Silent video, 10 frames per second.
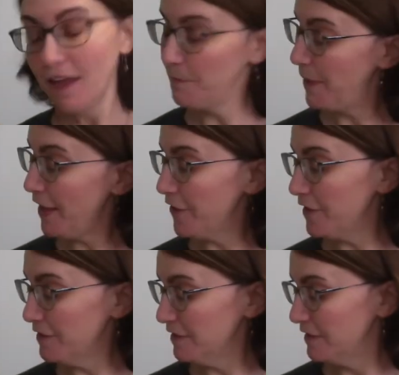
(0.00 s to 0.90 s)

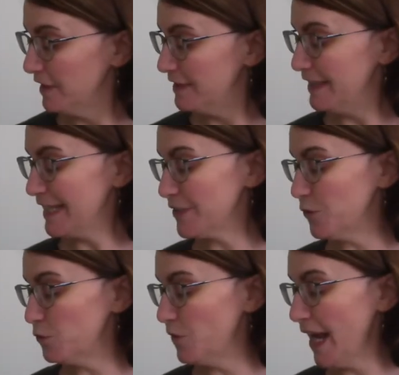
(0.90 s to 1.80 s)
Better? That's
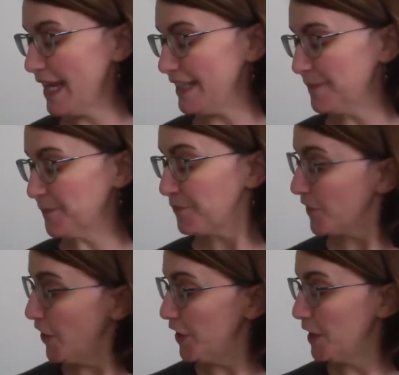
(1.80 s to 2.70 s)
great.
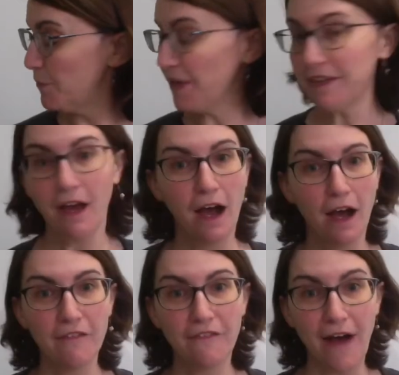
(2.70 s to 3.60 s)
Are you going to breathe
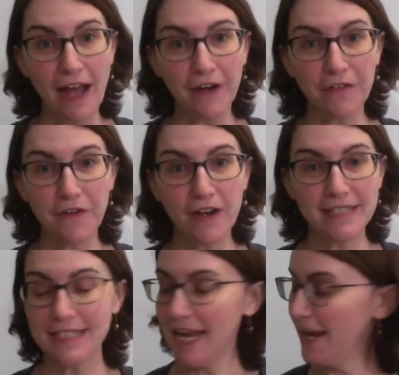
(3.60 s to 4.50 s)
fire for
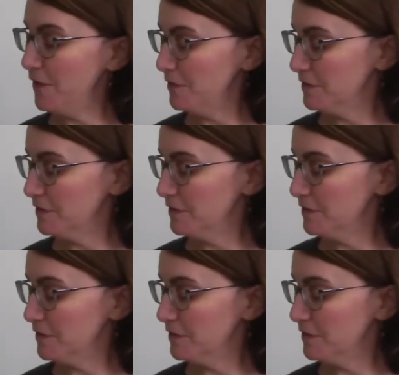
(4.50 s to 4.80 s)
us now?